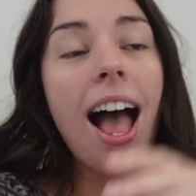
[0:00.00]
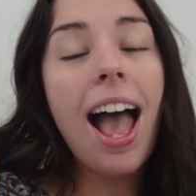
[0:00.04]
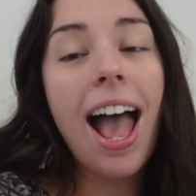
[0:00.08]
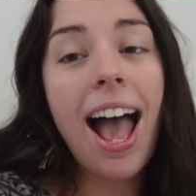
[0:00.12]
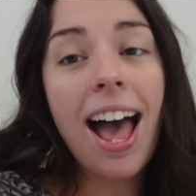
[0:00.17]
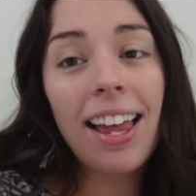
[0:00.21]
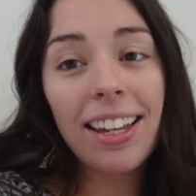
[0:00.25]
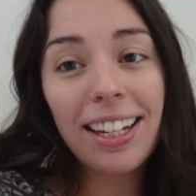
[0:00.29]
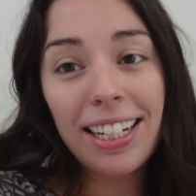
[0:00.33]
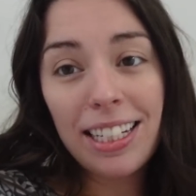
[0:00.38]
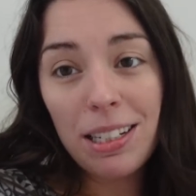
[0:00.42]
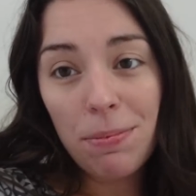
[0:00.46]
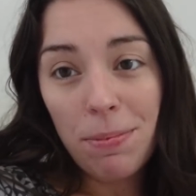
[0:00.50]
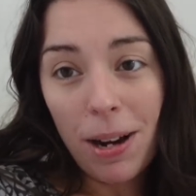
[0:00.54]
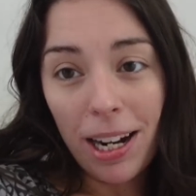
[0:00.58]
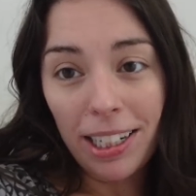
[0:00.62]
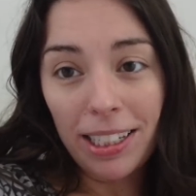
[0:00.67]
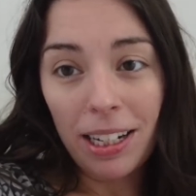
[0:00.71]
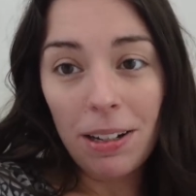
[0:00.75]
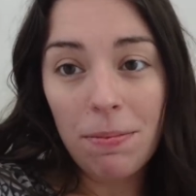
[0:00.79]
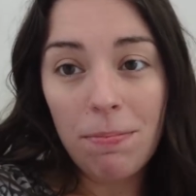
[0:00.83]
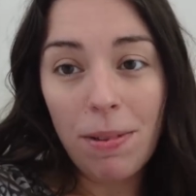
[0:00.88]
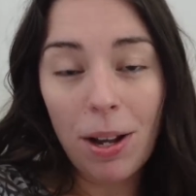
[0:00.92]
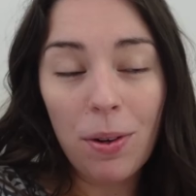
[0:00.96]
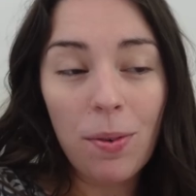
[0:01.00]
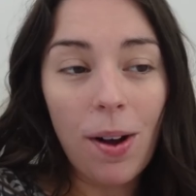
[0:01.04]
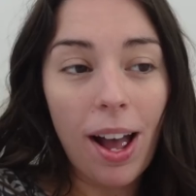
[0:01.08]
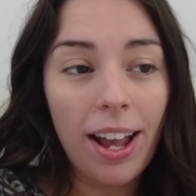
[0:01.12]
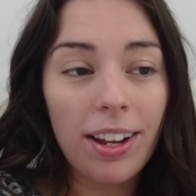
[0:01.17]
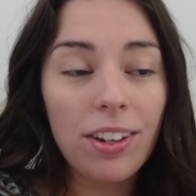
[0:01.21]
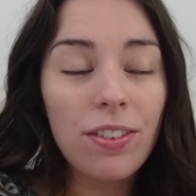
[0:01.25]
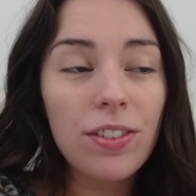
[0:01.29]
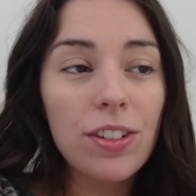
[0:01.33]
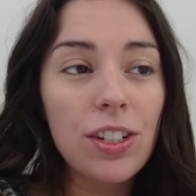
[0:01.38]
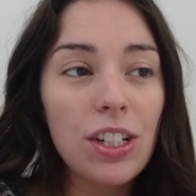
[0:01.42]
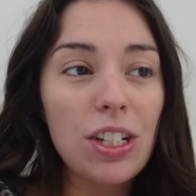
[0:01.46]
Allie is pregnant, my
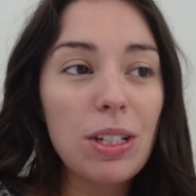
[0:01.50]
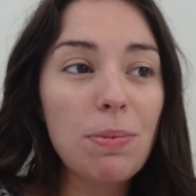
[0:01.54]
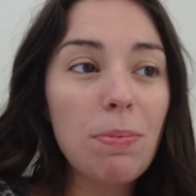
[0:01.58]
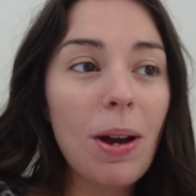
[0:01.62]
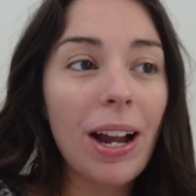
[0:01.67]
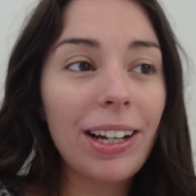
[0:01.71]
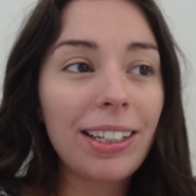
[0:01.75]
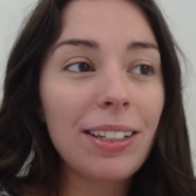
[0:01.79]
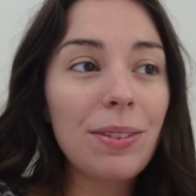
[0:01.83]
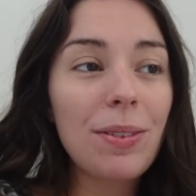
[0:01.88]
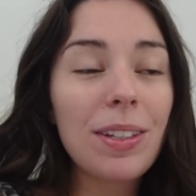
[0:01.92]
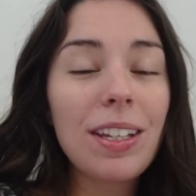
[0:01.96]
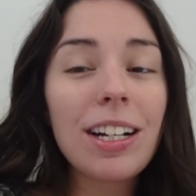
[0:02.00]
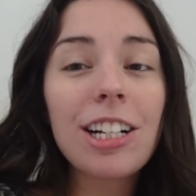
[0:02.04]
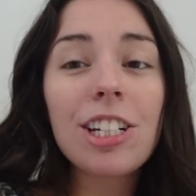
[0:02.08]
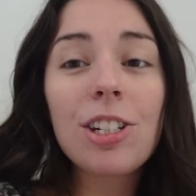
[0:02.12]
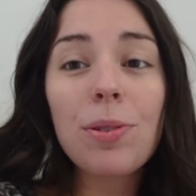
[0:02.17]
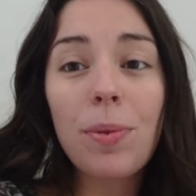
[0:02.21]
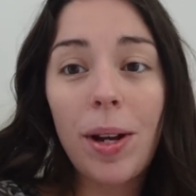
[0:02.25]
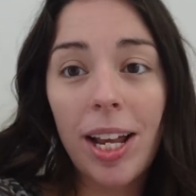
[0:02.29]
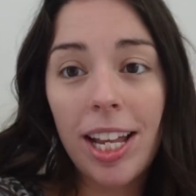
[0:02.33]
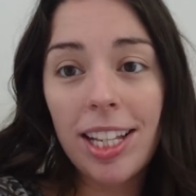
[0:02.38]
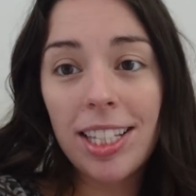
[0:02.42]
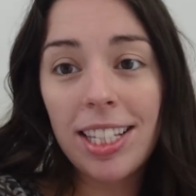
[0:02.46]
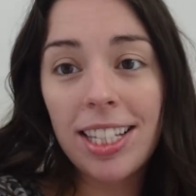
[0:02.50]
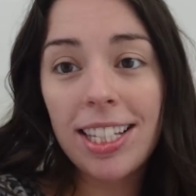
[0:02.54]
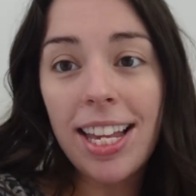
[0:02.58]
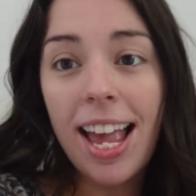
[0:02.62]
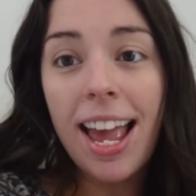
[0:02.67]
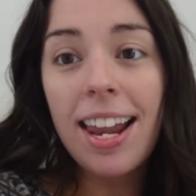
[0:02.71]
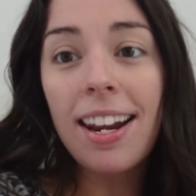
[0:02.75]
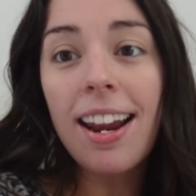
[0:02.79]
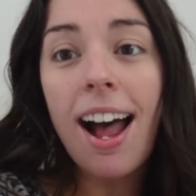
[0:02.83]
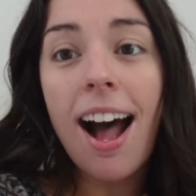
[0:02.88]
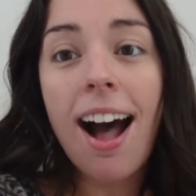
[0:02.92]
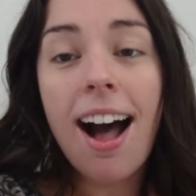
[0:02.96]
wife. She is pregnant with our twins,
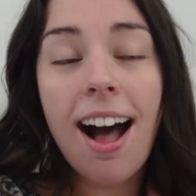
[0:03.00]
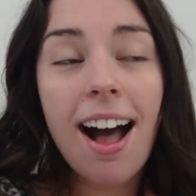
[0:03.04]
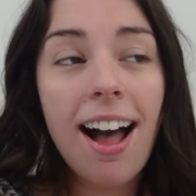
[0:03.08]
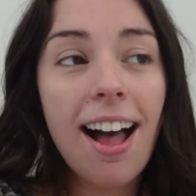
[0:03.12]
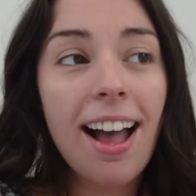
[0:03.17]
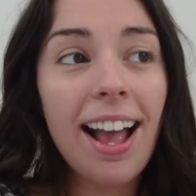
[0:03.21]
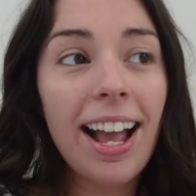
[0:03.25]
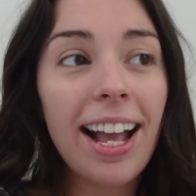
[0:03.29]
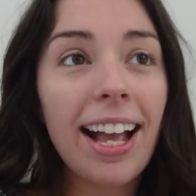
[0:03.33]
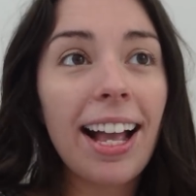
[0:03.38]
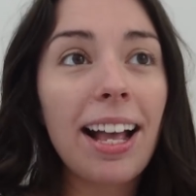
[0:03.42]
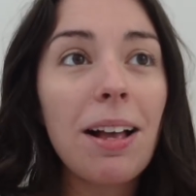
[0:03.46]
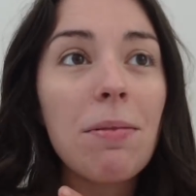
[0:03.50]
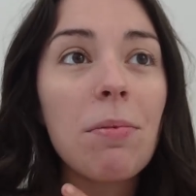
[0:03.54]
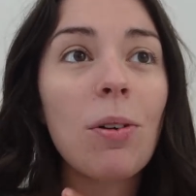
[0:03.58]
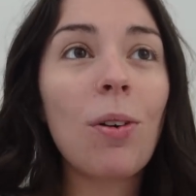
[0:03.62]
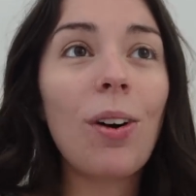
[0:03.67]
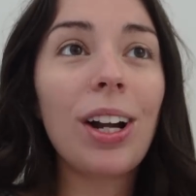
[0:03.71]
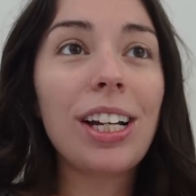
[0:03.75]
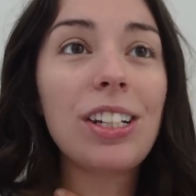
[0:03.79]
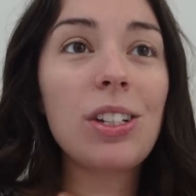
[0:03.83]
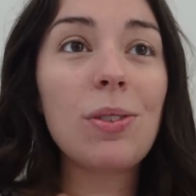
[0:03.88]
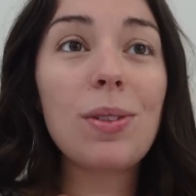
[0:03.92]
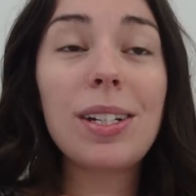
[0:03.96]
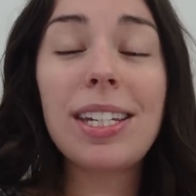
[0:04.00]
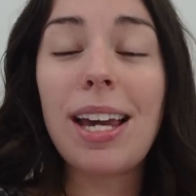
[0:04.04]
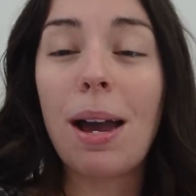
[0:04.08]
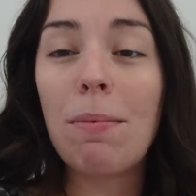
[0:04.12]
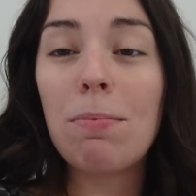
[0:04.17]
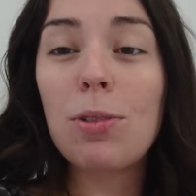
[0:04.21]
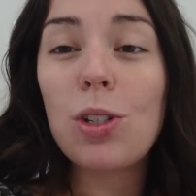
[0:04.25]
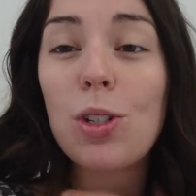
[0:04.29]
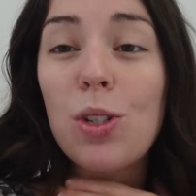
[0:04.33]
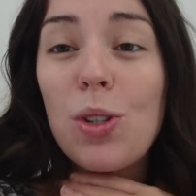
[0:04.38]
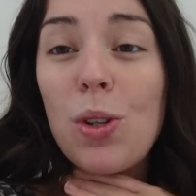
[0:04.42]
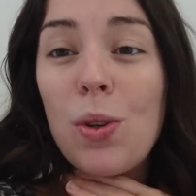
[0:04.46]
and I am going to
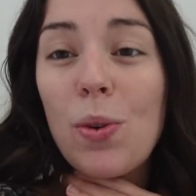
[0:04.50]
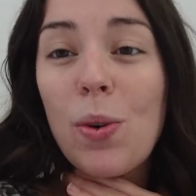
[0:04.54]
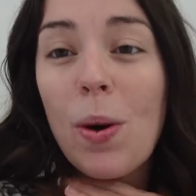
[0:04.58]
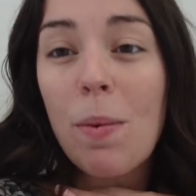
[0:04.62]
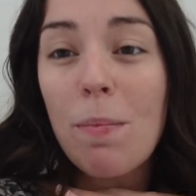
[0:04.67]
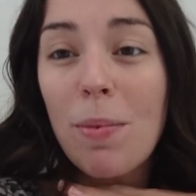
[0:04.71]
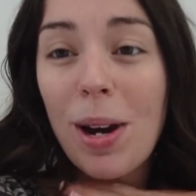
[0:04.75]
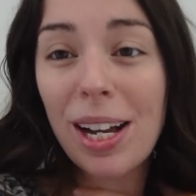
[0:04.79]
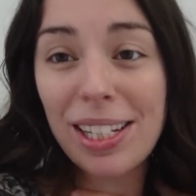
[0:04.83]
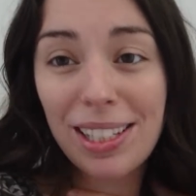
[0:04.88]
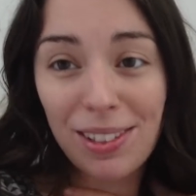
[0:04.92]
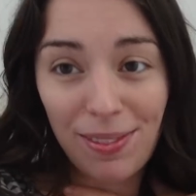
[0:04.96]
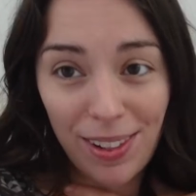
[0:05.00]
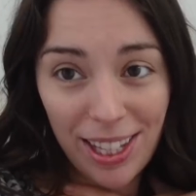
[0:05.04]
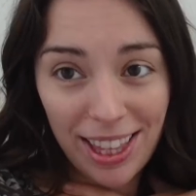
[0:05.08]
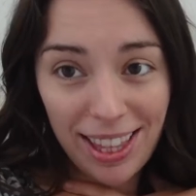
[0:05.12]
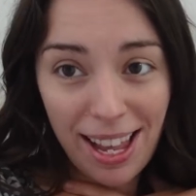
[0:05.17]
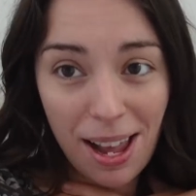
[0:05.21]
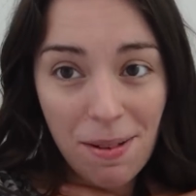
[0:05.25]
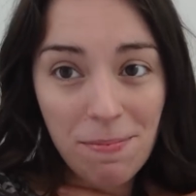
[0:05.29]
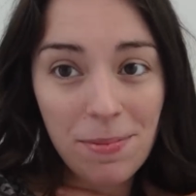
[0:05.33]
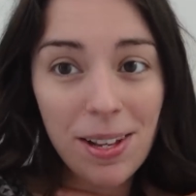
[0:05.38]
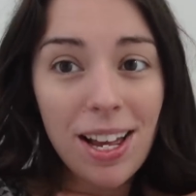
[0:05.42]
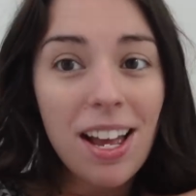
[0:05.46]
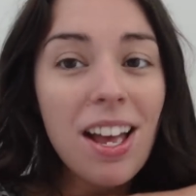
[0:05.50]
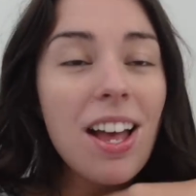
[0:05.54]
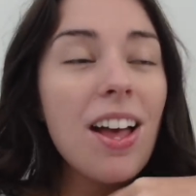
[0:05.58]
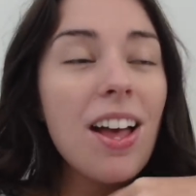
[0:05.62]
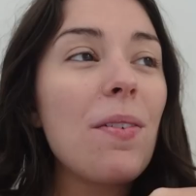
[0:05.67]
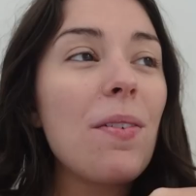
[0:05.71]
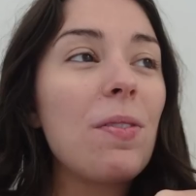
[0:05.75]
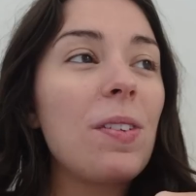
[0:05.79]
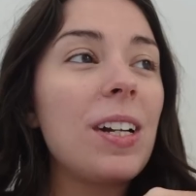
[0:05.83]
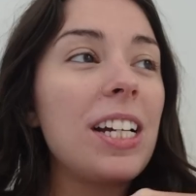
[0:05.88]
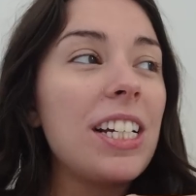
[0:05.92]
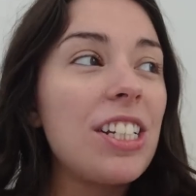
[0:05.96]
attempt to breastfeed them,
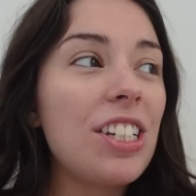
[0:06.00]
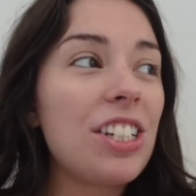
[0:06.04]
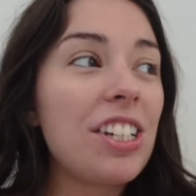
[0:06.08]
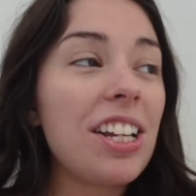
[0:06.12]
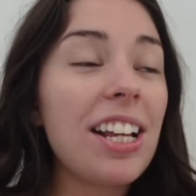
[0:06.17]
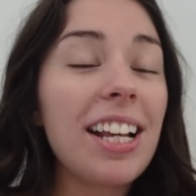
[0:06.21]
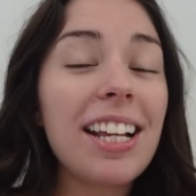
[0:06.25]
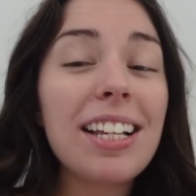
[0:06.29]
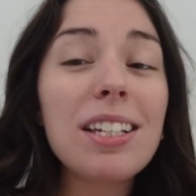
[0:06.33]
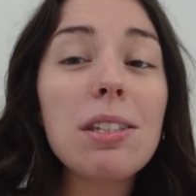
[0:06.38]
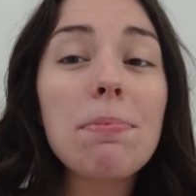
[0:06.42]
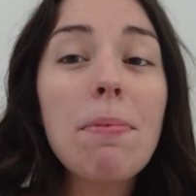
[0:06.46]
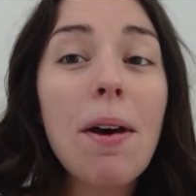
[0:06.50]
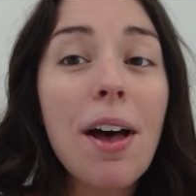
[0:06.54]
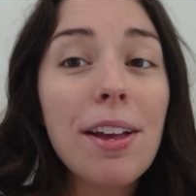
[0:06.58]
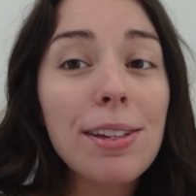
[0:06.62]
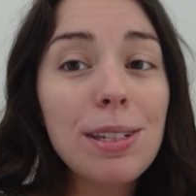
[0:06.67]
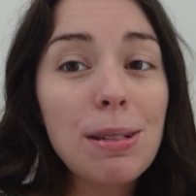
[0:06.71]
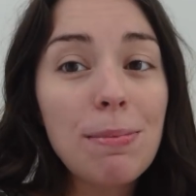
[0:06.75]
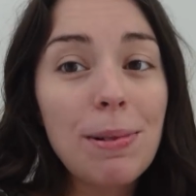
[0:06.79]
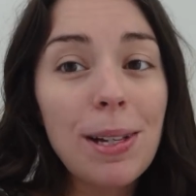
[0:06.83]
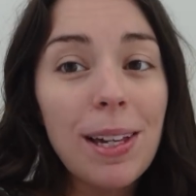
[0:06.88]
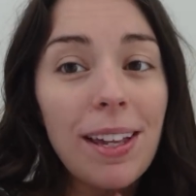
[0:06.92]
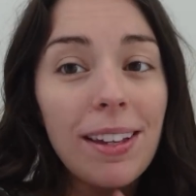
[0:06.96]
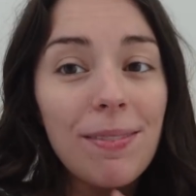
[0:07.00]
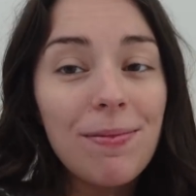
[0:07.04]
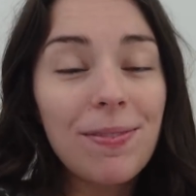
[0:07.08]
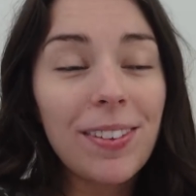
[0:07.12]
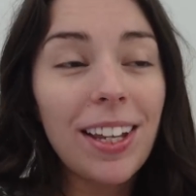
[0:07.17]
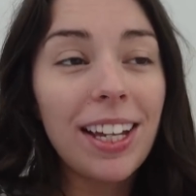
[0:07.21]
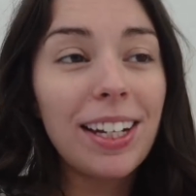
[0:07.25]
which is possible.